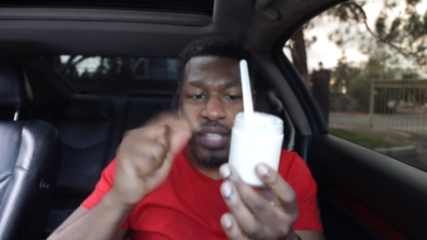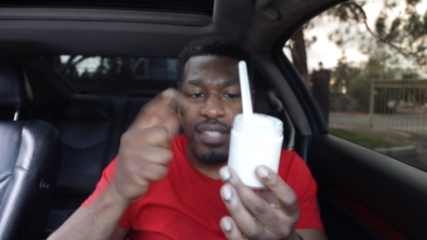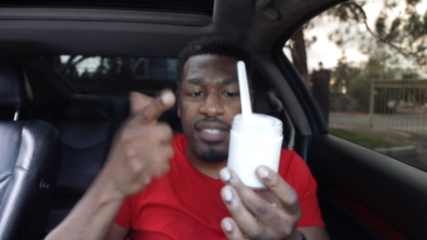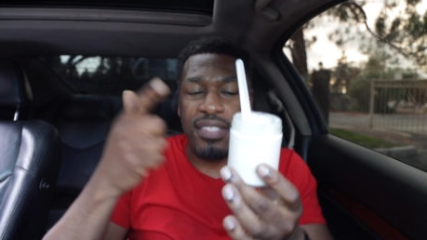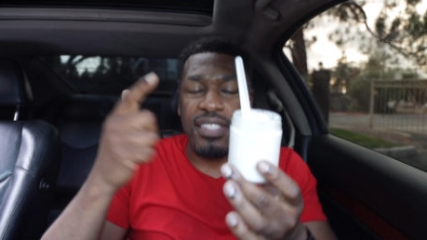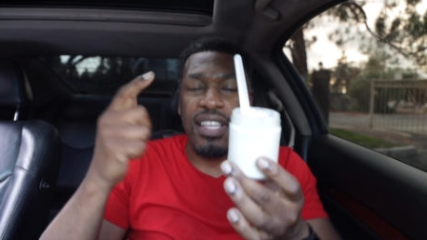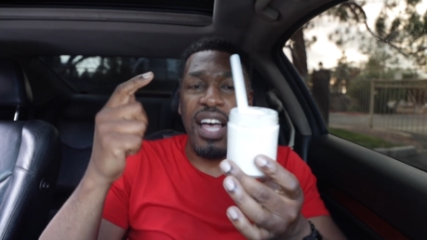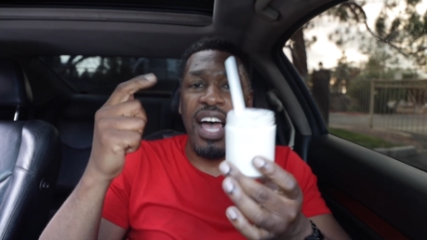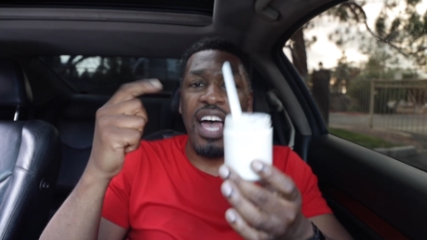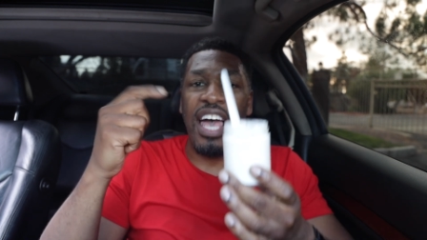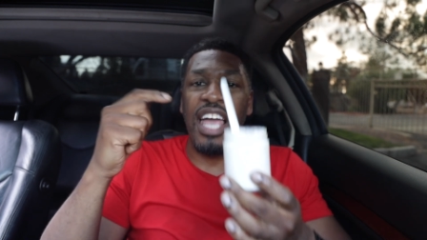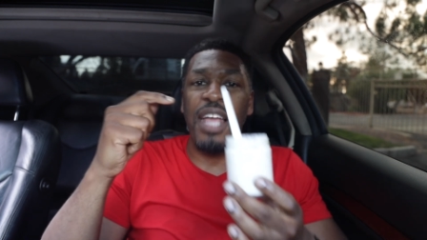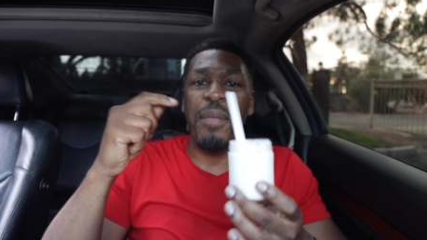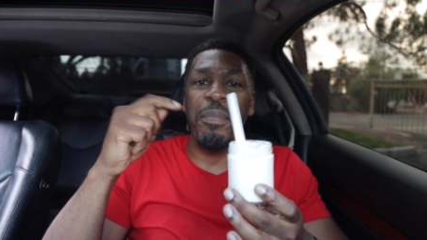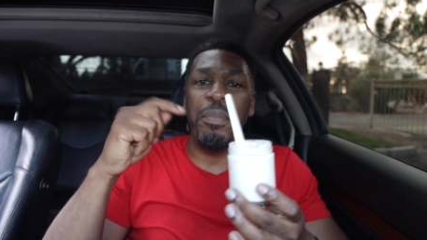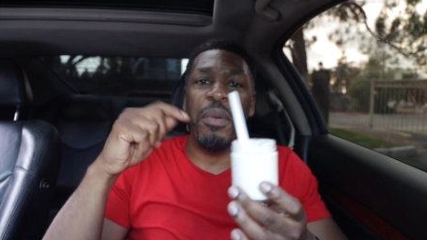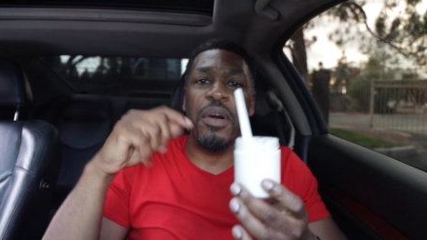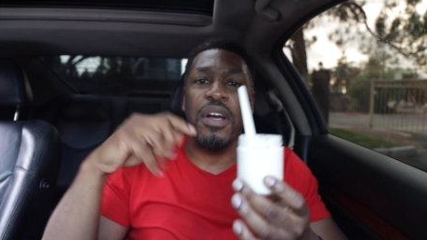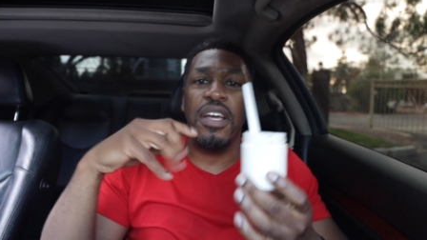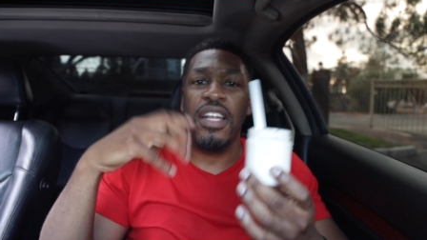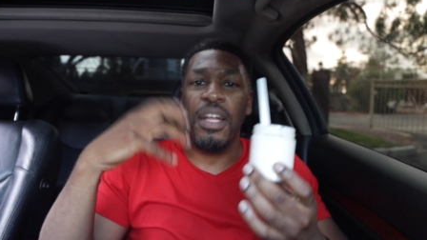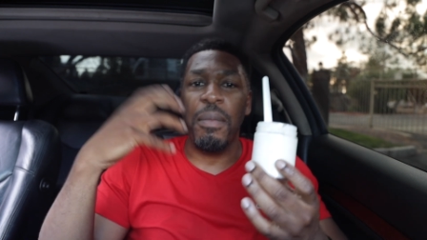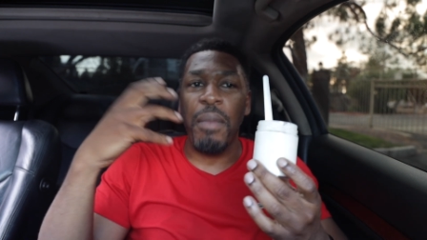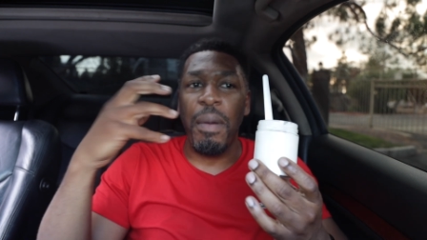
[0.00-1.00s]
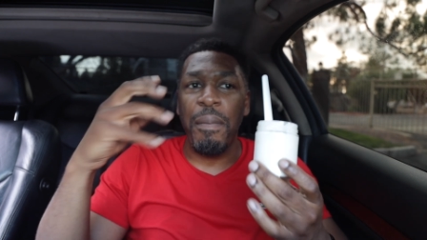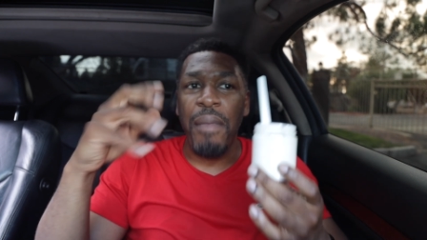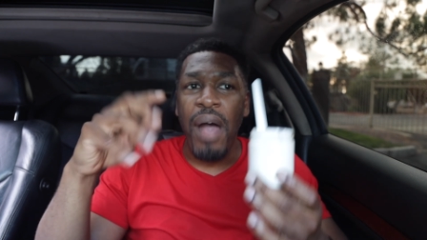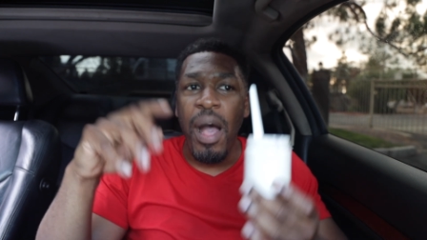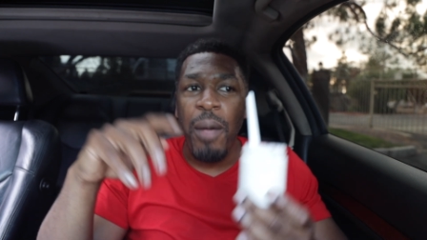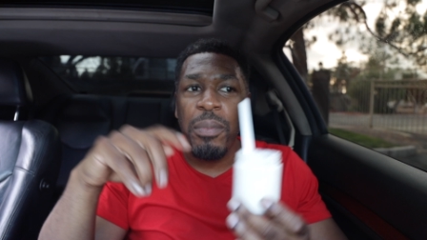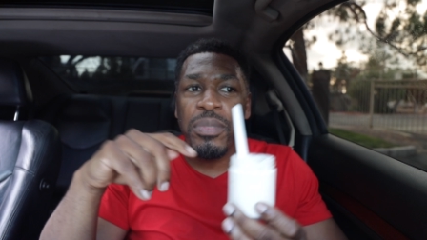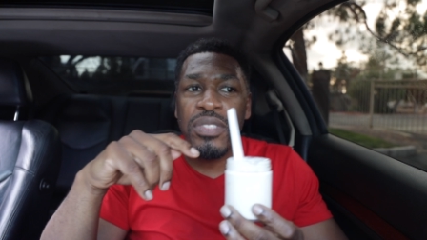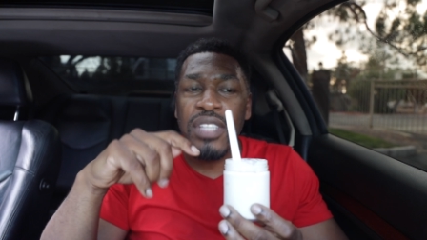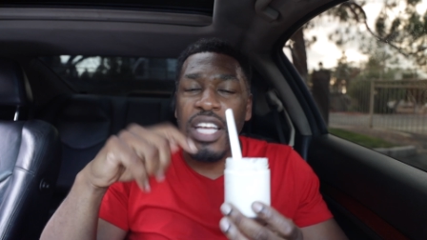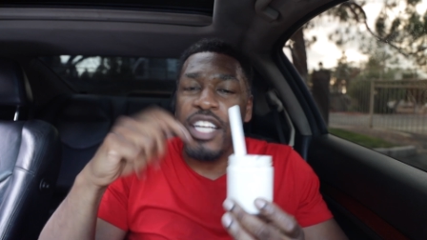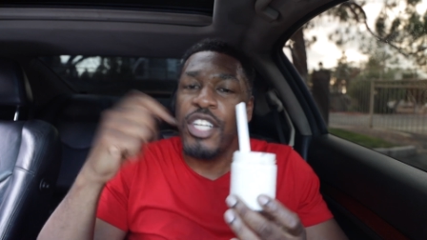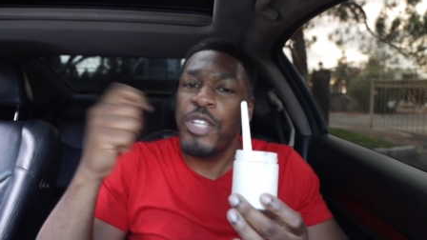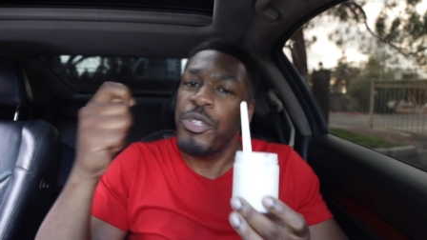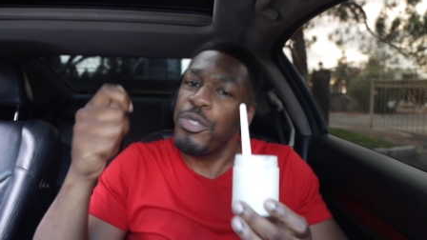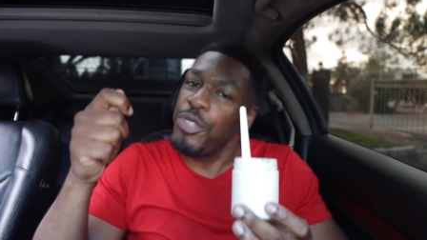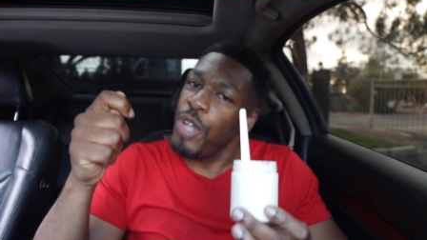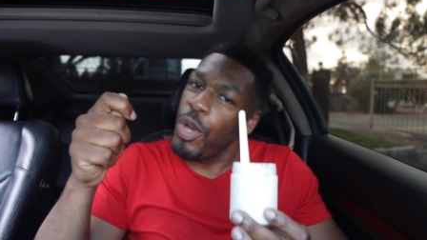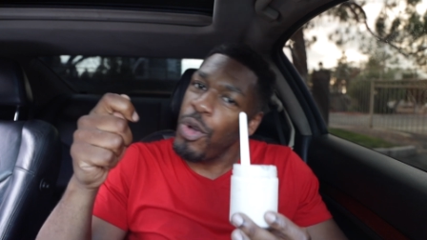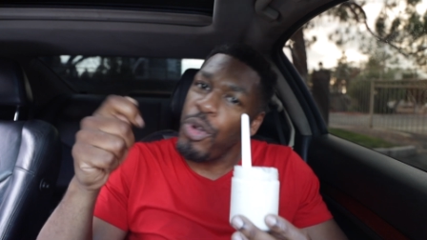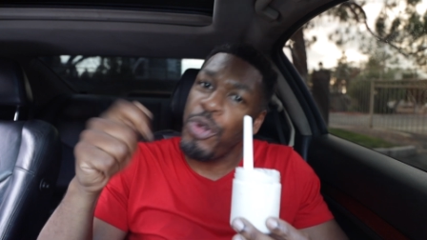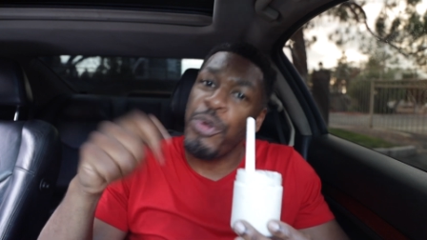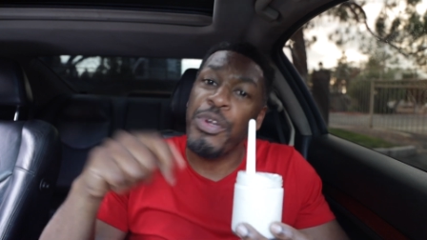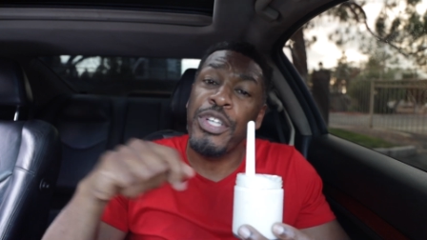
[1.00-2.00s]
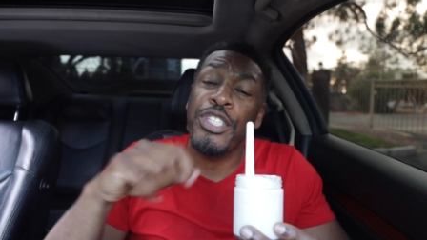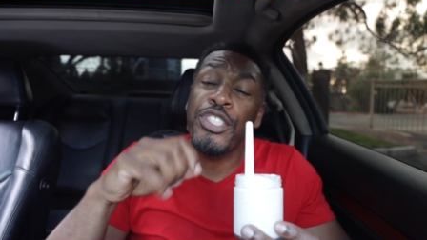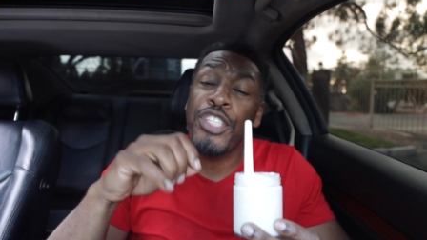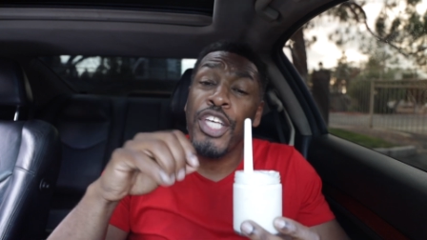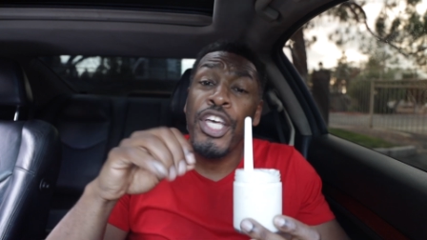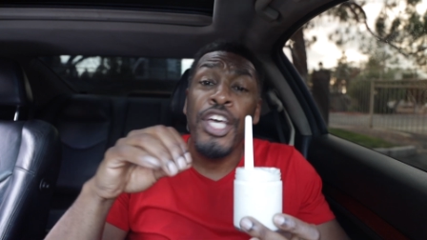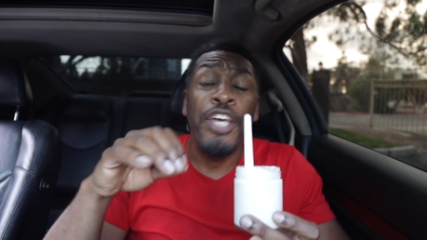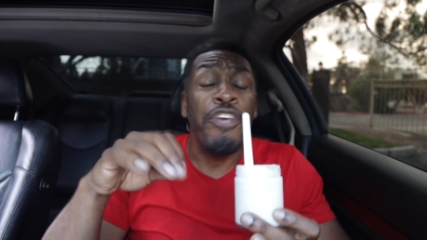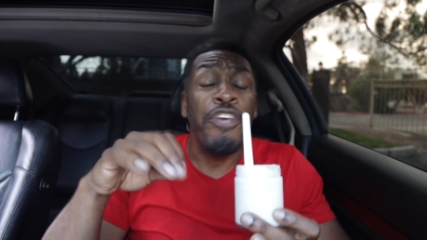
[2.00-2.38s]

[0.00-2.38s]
inside. But and then my mom was like, no, Chris,